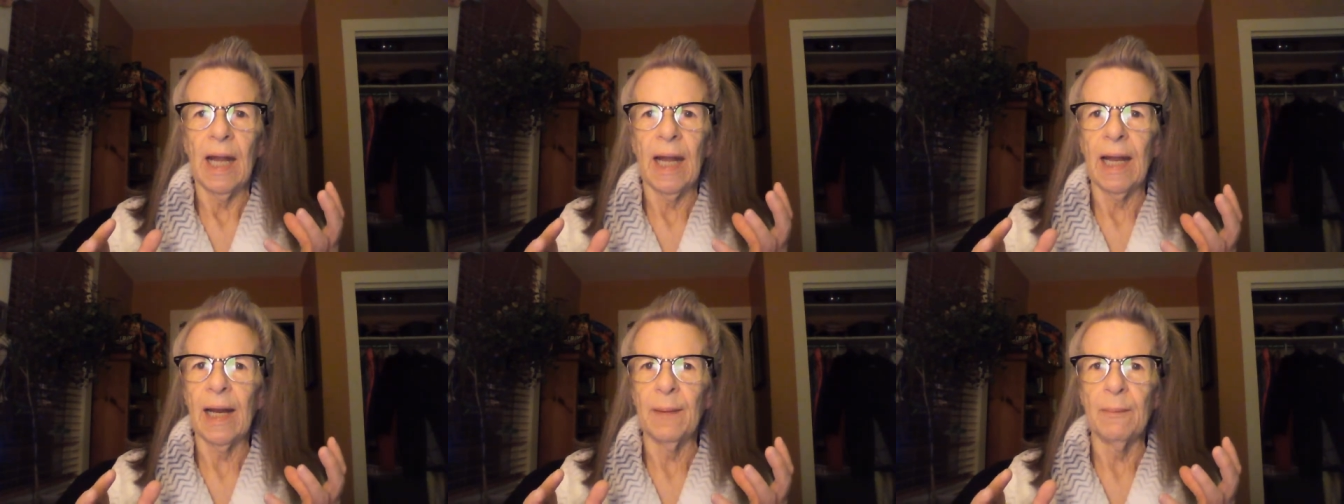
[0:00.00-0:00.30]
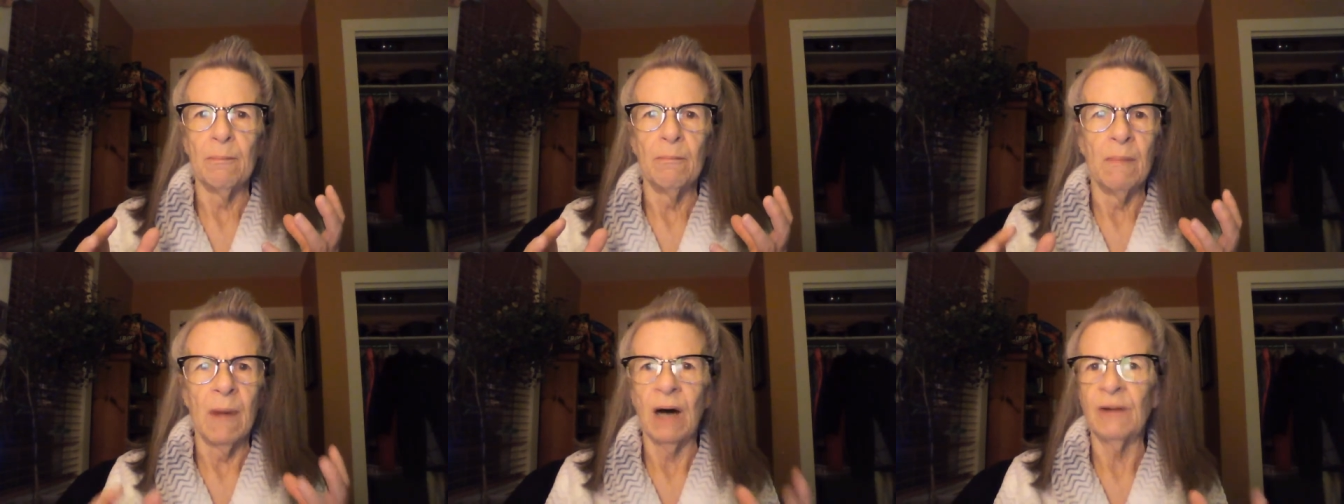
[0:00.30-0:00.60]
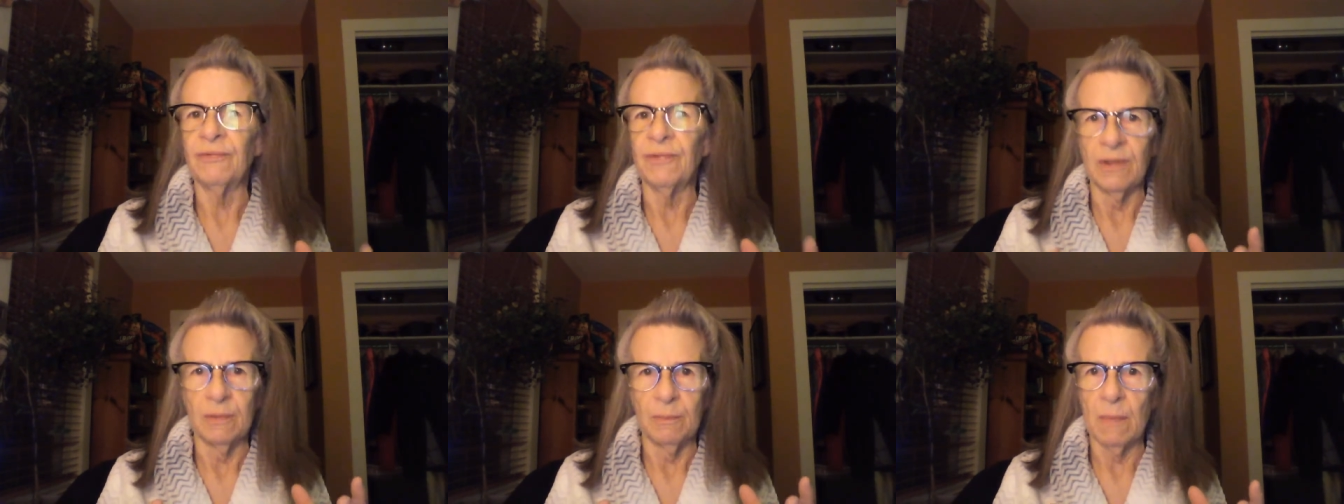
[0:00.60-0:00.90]
and
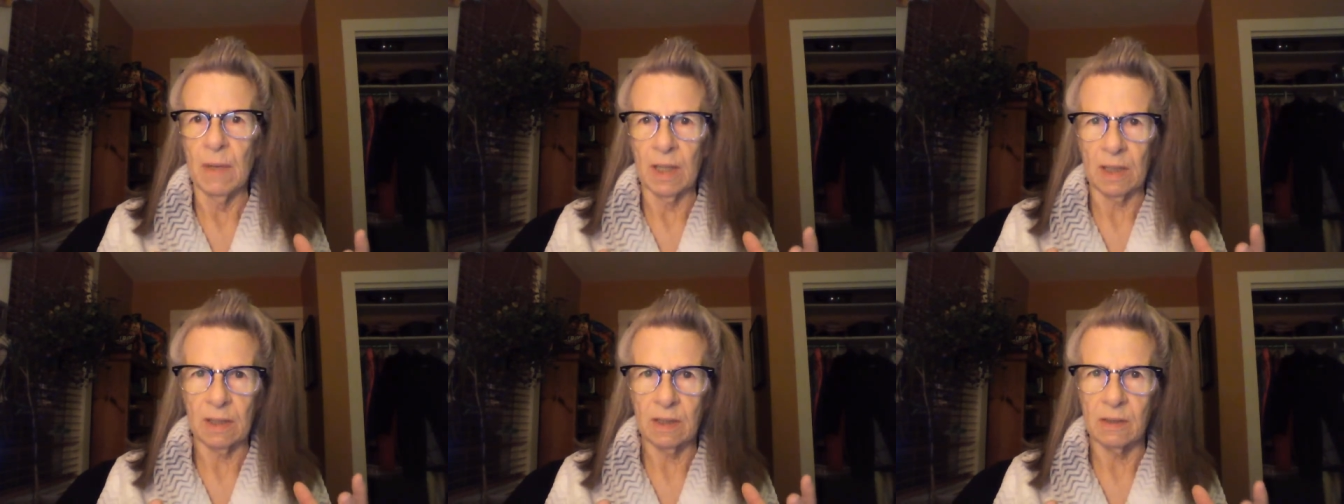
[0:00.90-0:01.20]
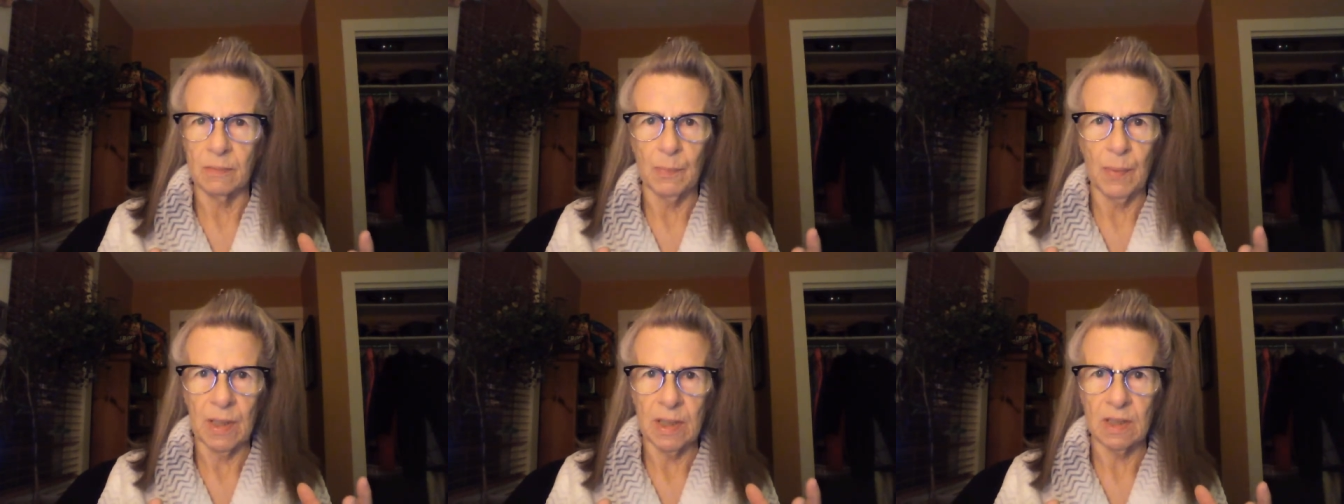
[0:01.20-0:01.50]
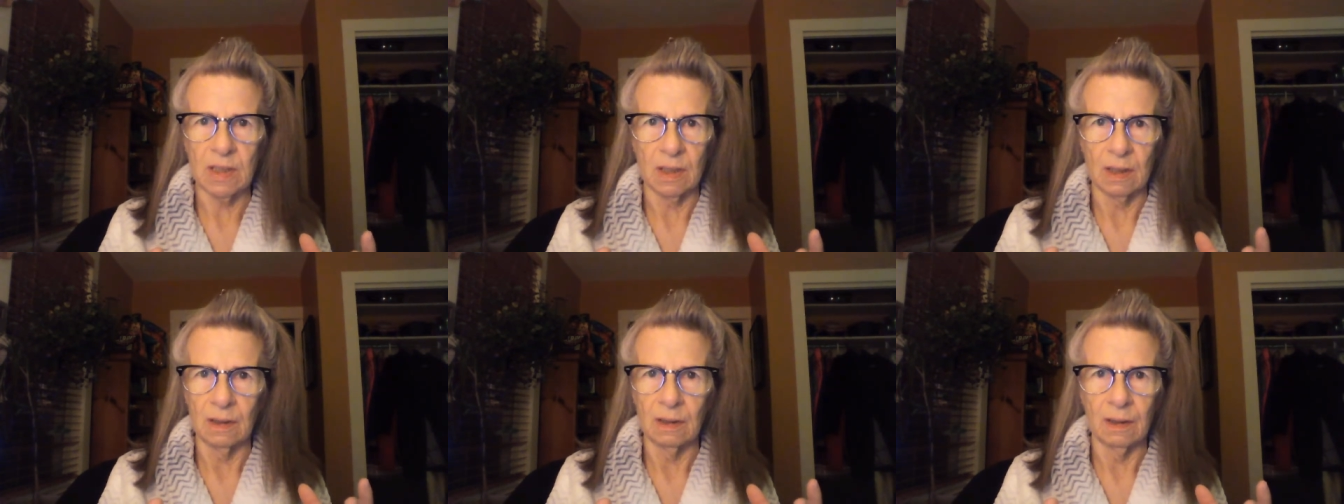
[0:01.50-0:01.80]
muffin mix
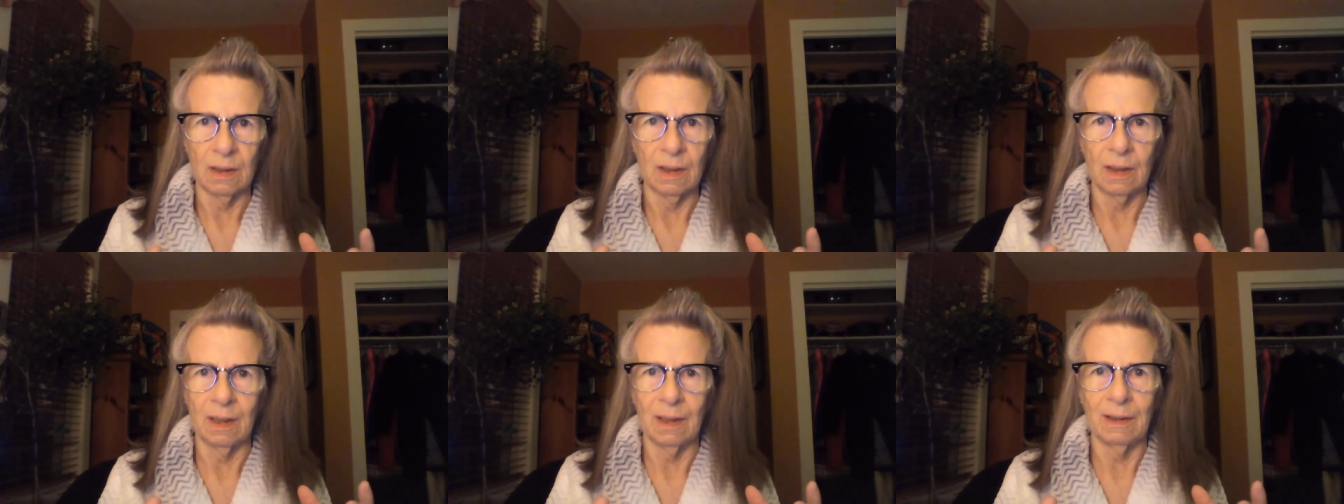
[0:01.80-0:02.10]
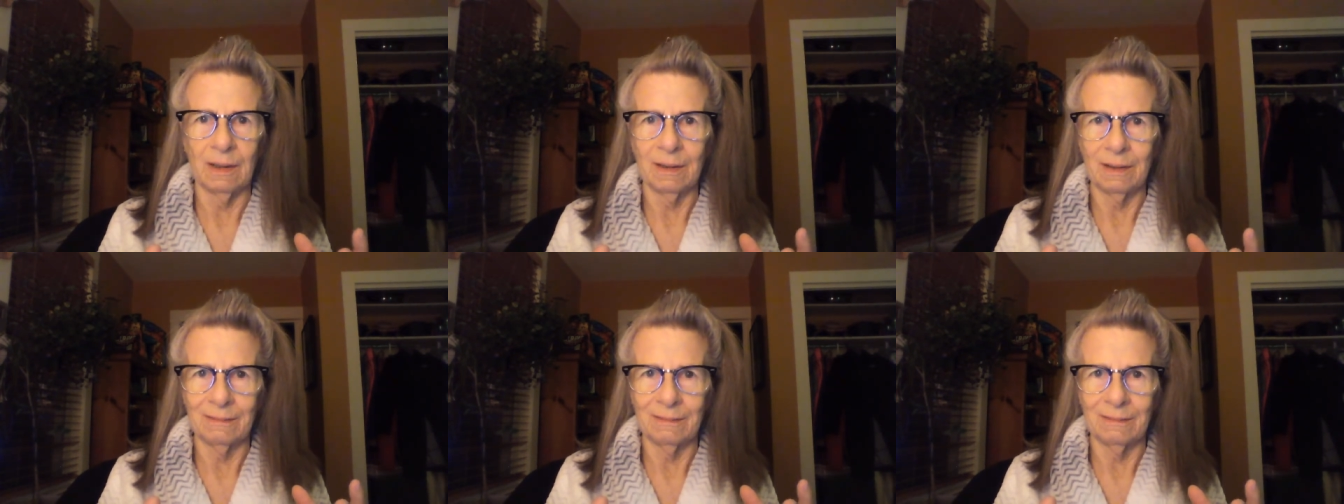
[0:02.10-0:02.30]
basically